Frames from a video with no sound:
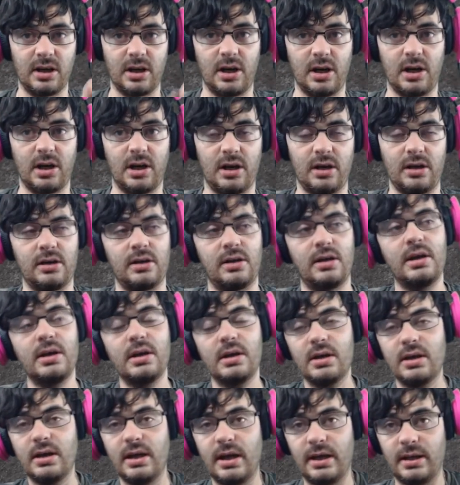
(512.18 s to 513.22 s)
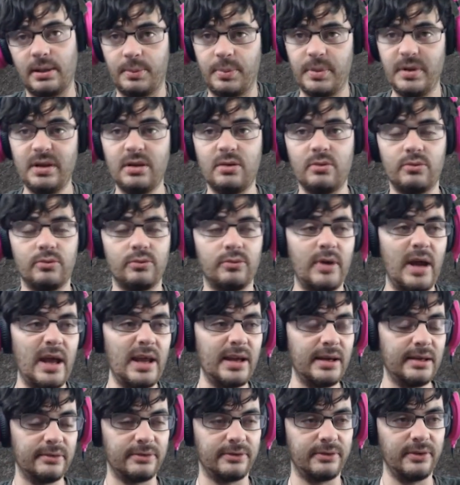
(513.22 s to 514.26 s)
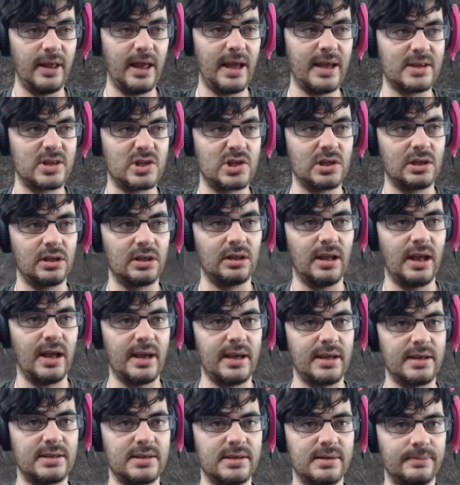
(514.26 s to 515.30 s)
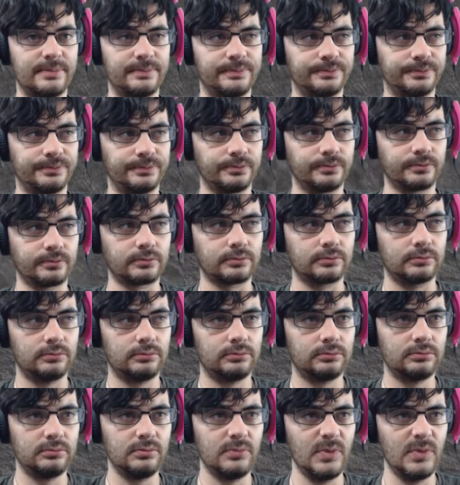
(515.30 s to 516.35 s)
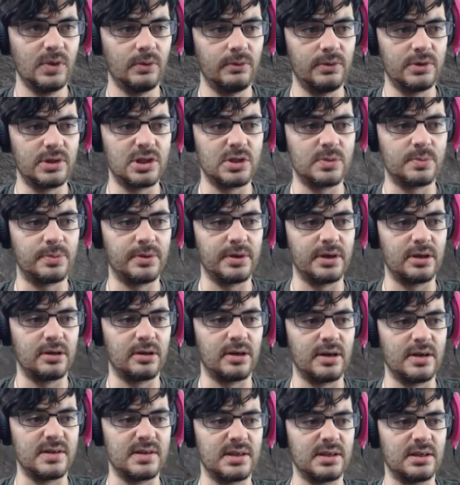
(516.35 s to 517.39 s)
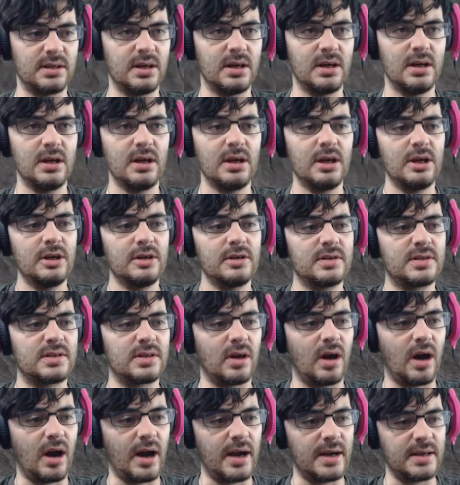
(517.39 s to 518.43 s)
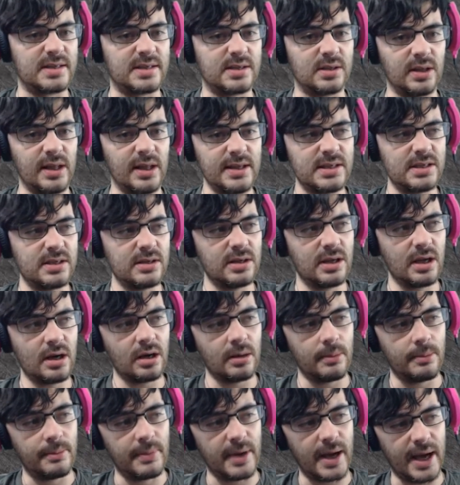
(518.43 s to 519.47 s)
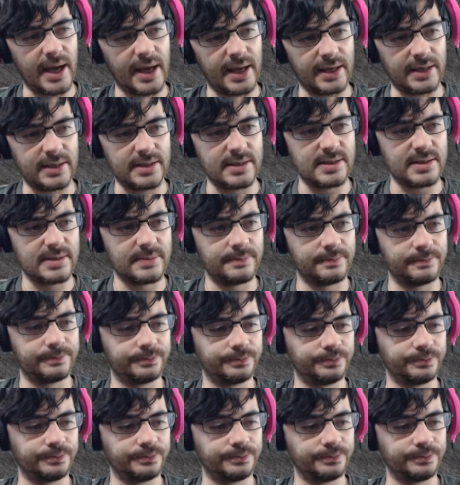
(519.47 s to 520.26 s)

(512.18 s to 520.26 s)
and a big red flashing light, which is pretty crazy. So, alright, so let's look at our mines.